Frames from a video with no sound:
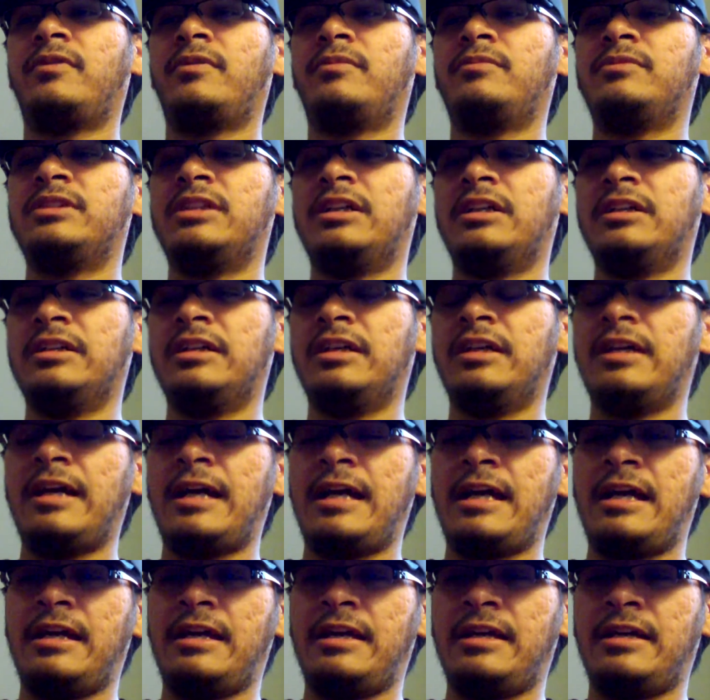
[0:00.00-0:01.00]
Zelda,
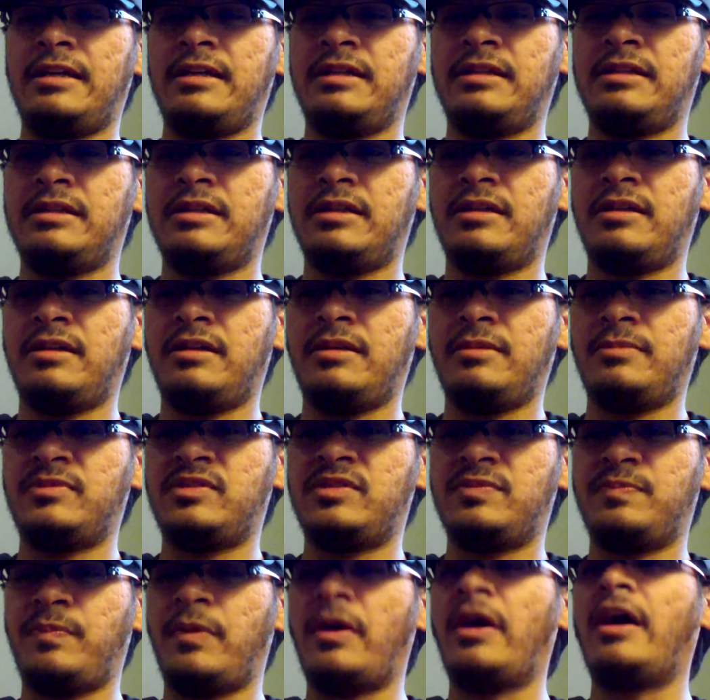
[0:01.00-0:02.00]
and
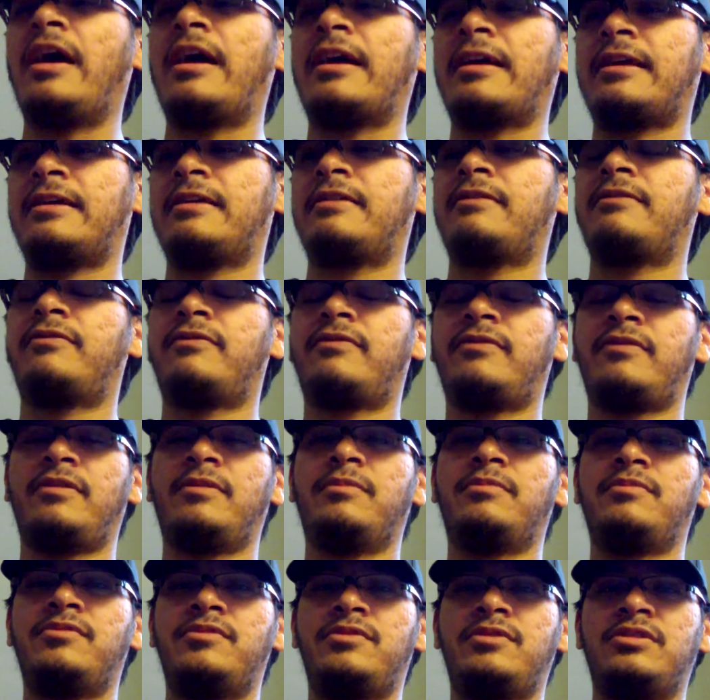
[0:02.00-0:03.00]
Spock
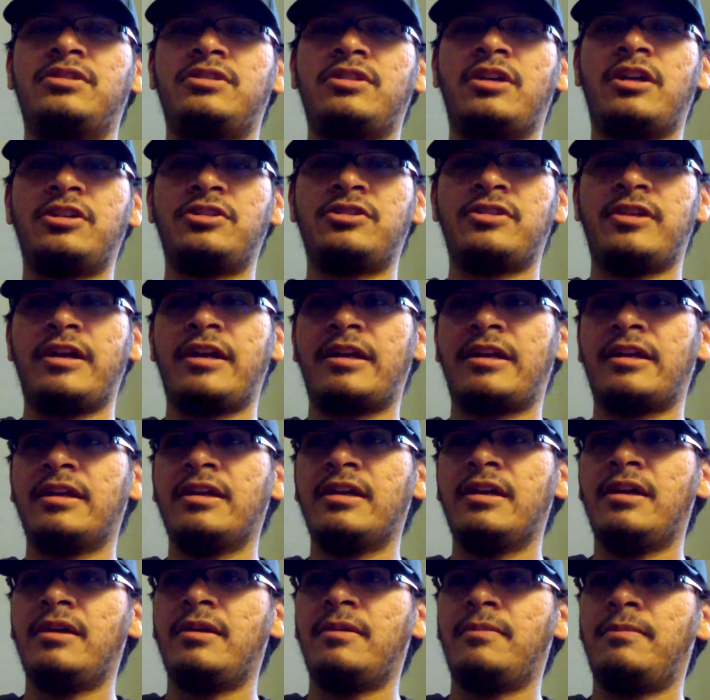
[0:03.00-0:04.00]
from Star Trek.
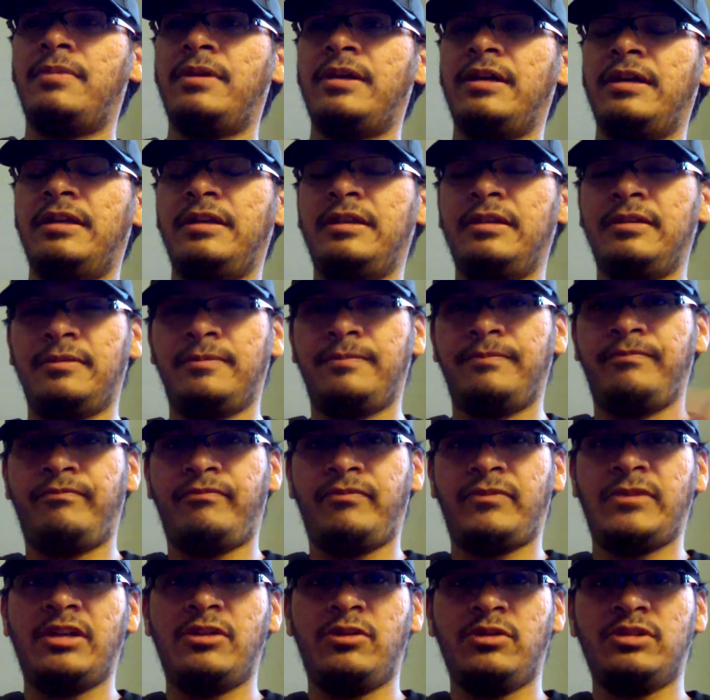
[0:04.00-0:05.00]
But
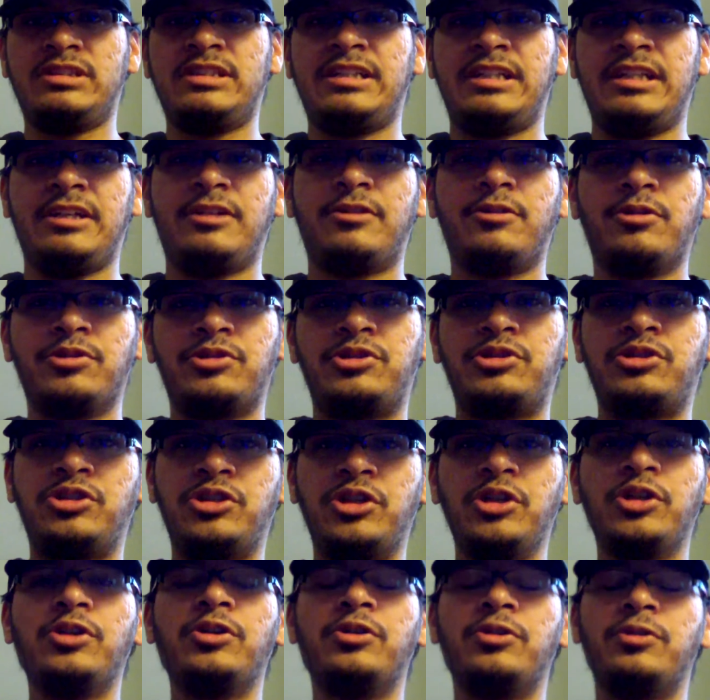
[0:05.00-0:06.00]
it was Heroes
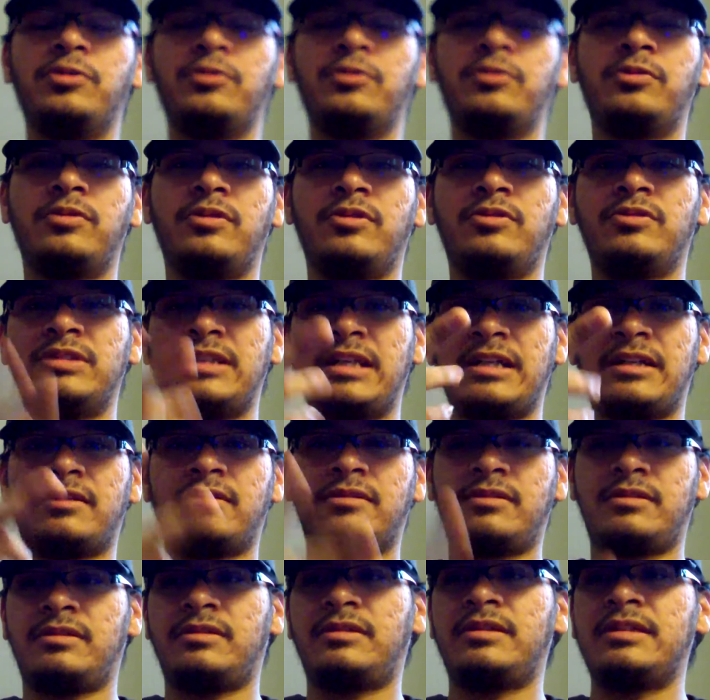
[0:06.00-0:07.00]
2. It was like
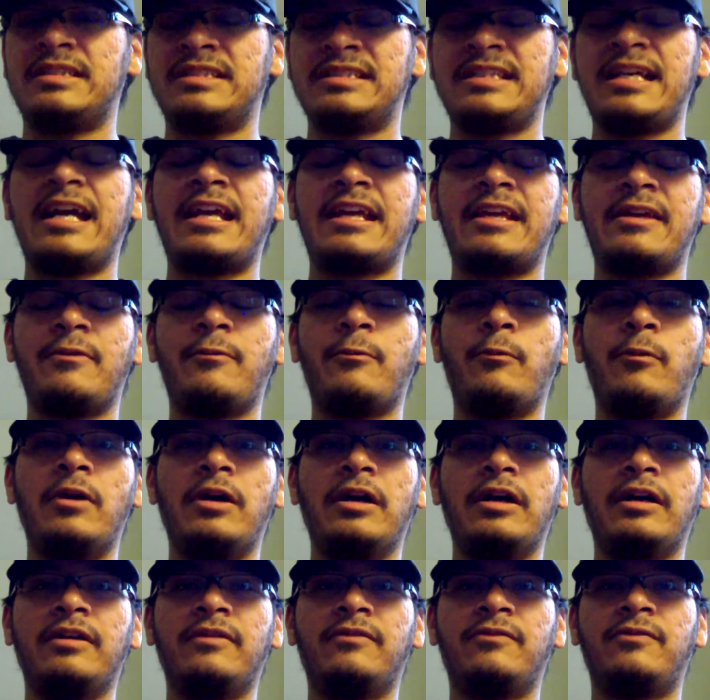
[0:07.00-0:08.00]
the second
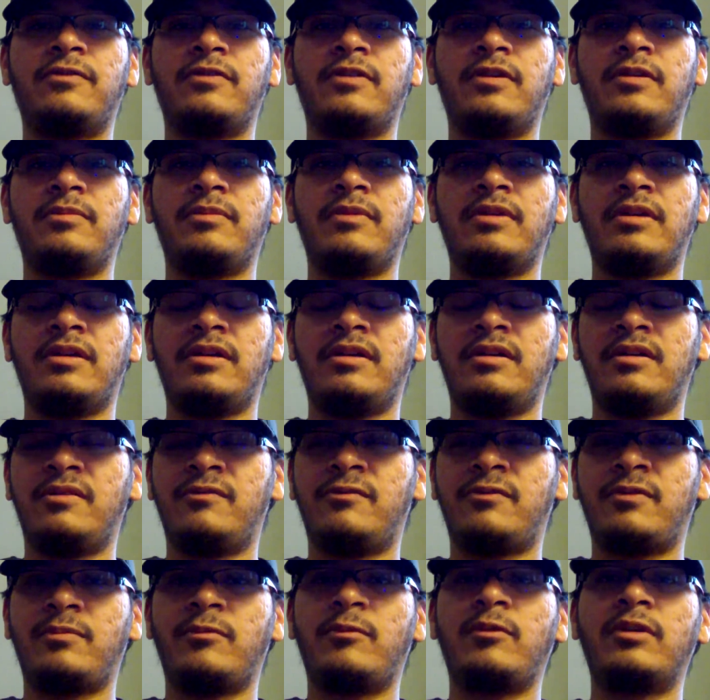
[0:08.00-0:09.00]
one from
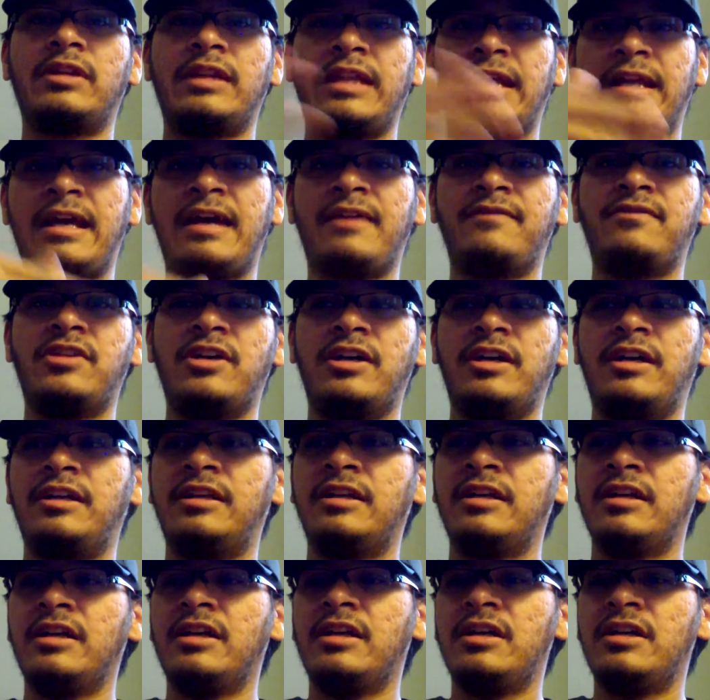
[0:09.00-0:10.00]
what they have done.
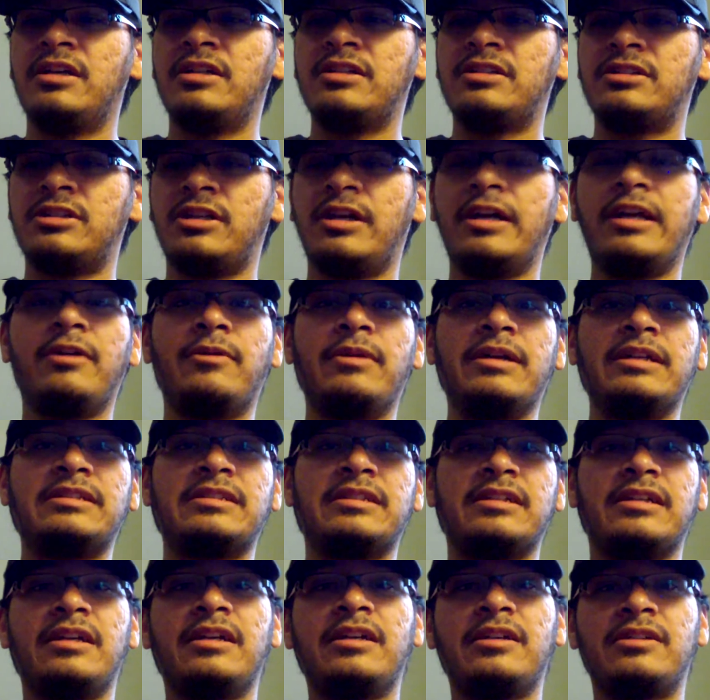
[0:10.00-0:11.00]
So anyways,
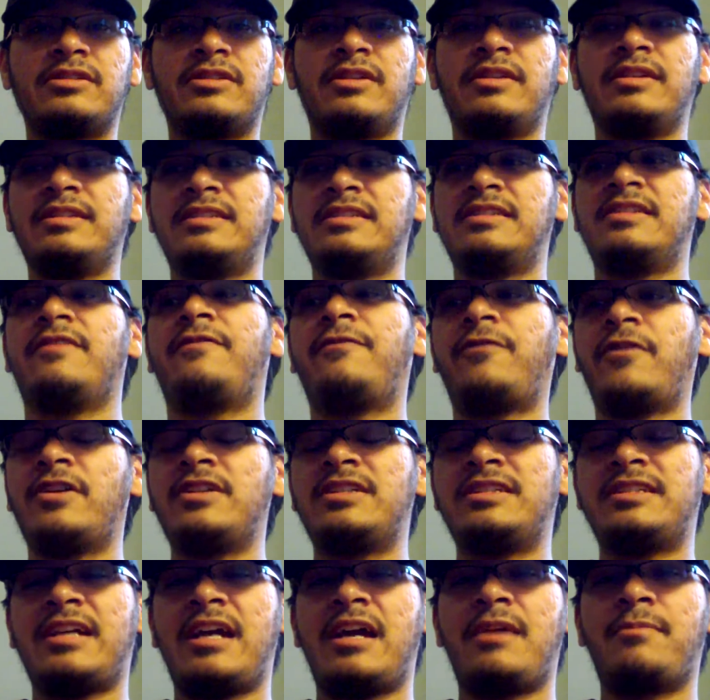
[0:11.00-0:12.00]
so this is the
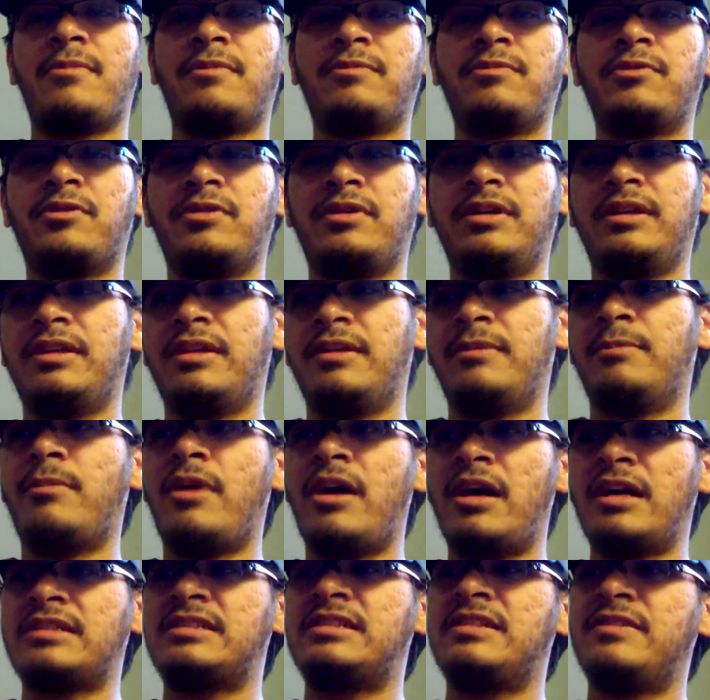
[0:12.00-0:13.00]
first time I'm doing the
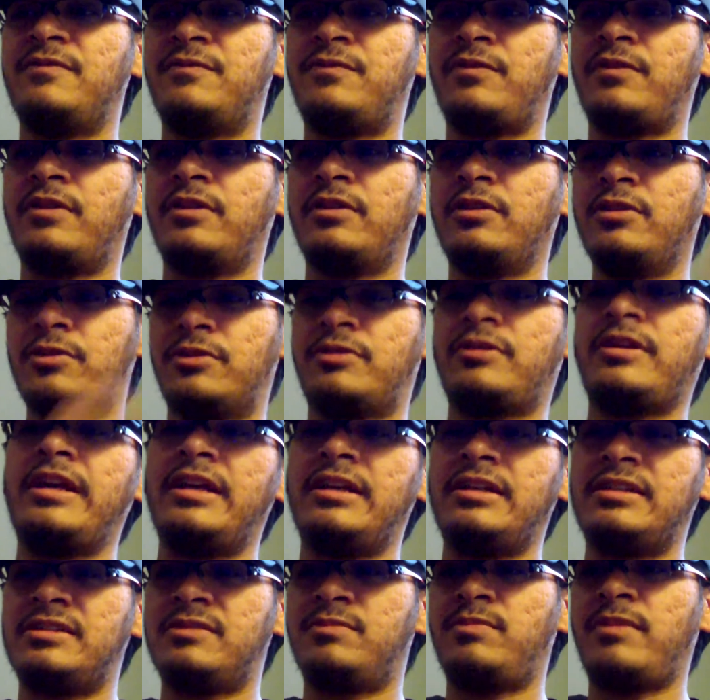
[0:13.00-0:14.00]
unboxing for a Loot
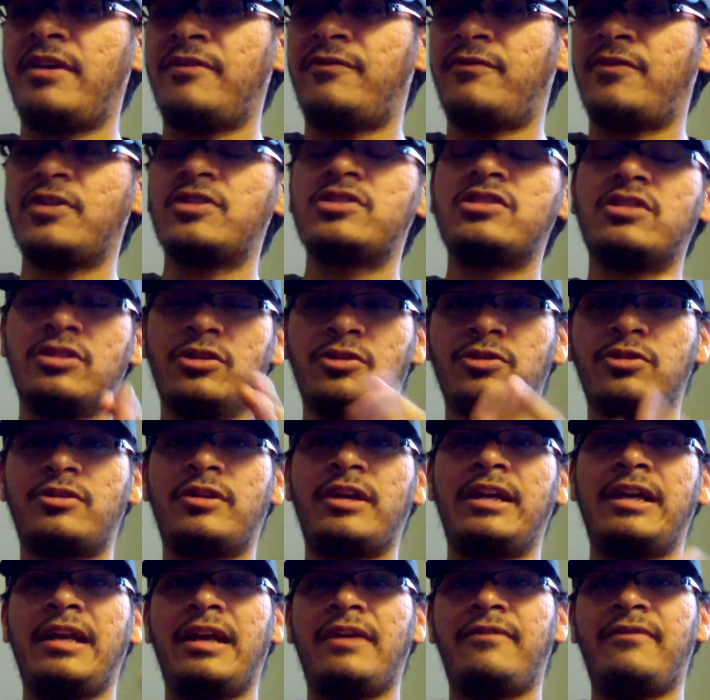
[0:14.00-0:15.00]
Crate. This is my first Loot
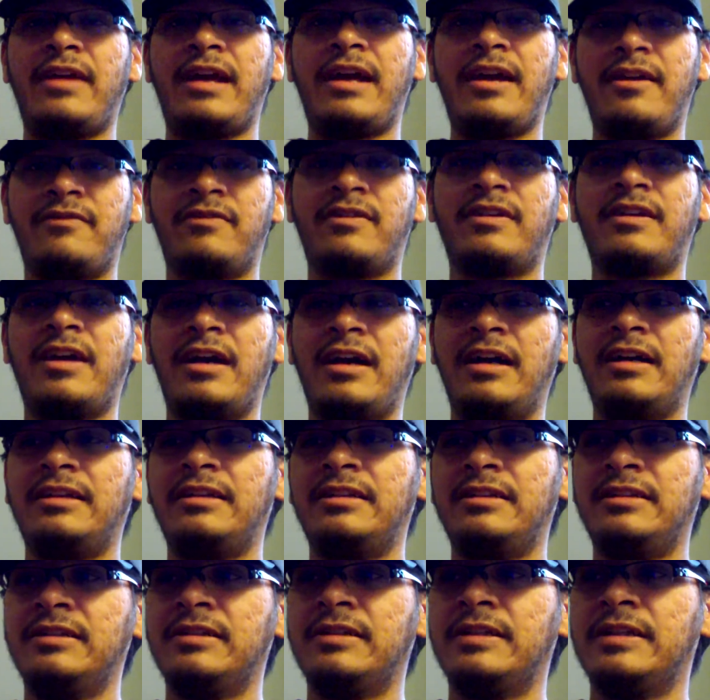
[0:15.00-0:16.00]
Crate I've ever gotten.